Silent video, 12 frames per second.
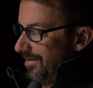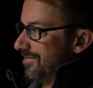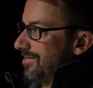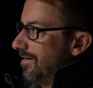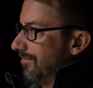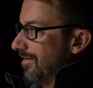they
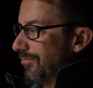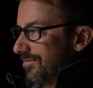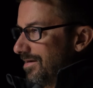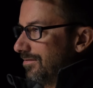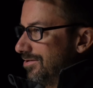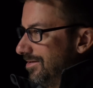just have,
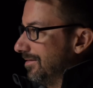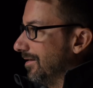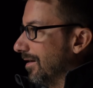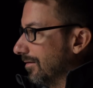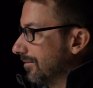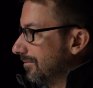everyone's got their shit
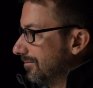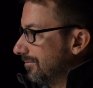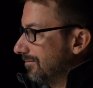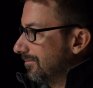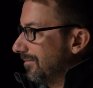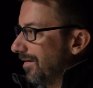together.
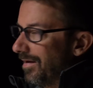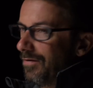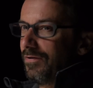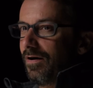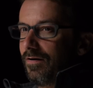Hey, we